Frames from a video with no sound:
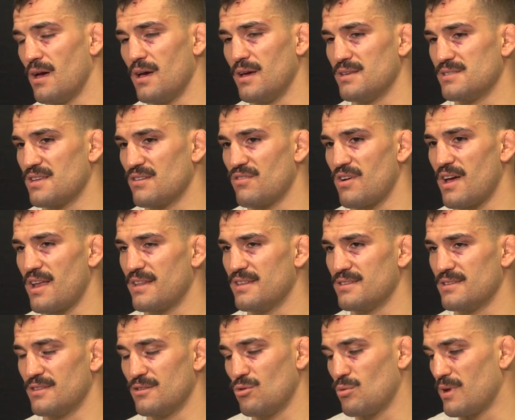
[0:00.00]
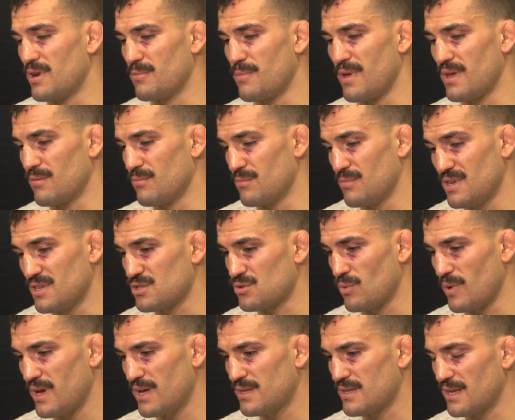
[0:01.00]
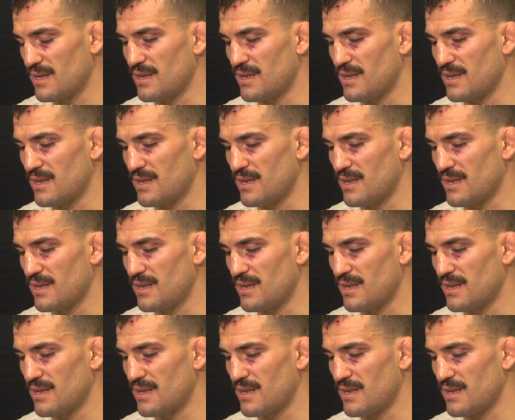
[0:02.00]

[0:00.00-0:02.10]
He's never had nobody miss weight,